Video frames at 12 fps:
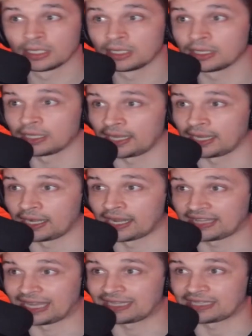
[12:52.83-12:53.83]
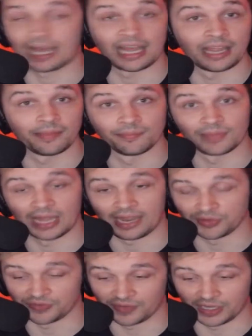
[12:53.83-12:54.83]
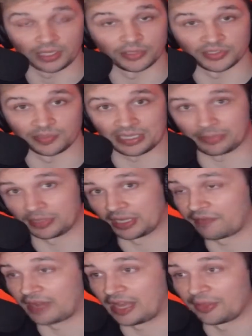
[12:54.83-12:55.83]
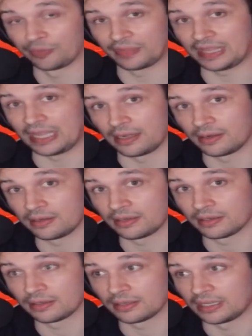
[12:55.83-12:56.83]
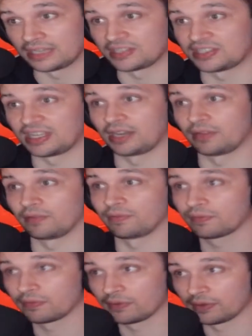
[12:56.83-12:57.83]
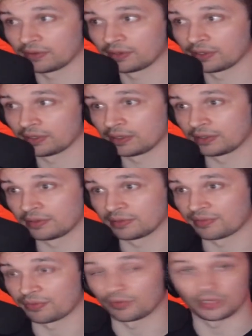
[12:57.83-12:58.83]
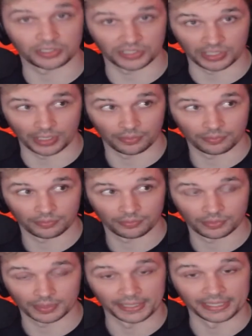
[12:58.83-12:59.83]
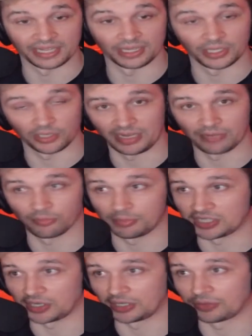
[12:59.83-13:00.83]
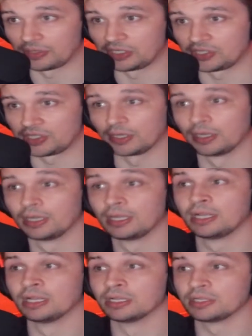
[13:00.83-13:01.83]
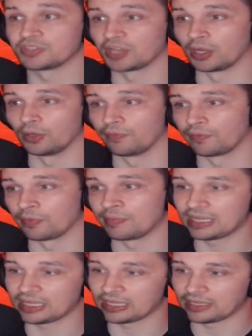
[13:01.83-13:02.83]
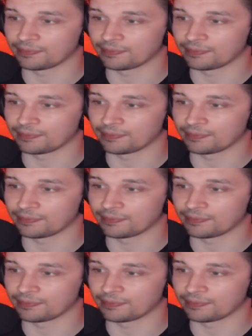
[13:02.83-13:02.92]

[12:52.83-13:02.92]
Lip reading: And at that time, I was very close to becoming a father then, instead of 3 years ago. Little man will be turning 3 this year. So for me,